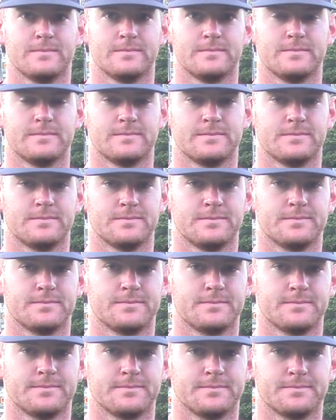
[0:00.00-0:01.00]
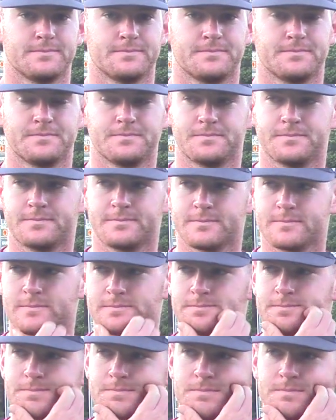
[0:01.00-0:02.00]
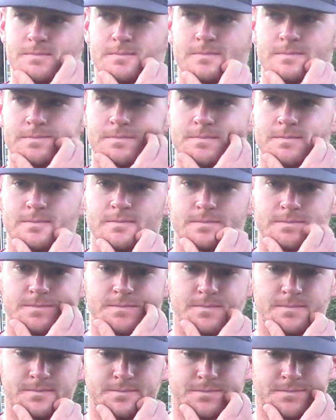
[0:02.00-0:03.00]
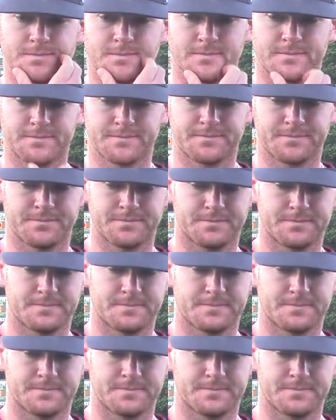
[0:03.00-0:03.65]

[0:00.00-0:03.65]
This person isn't speaking.